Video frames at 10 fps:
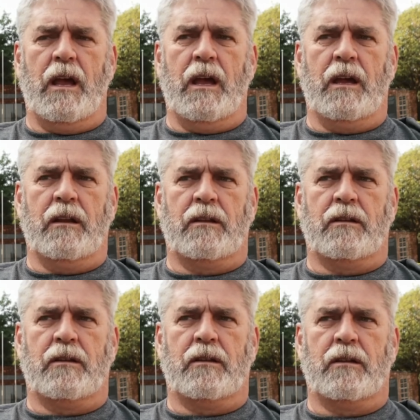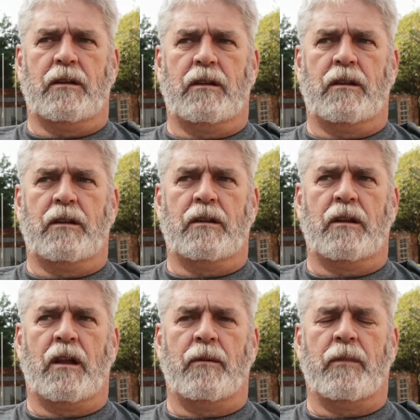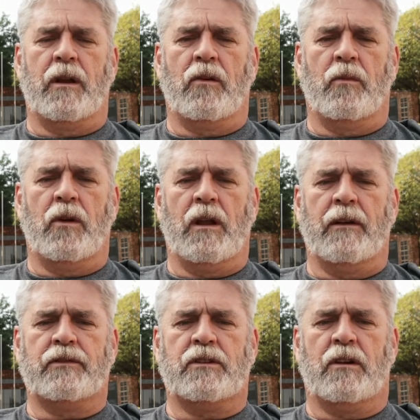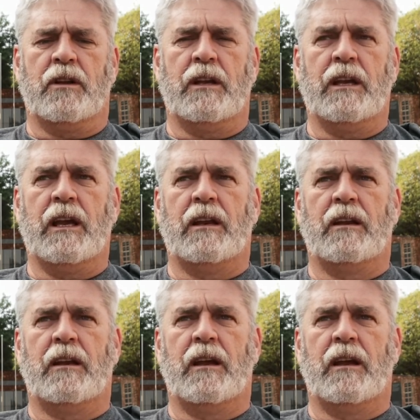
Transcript: and my normal life started again.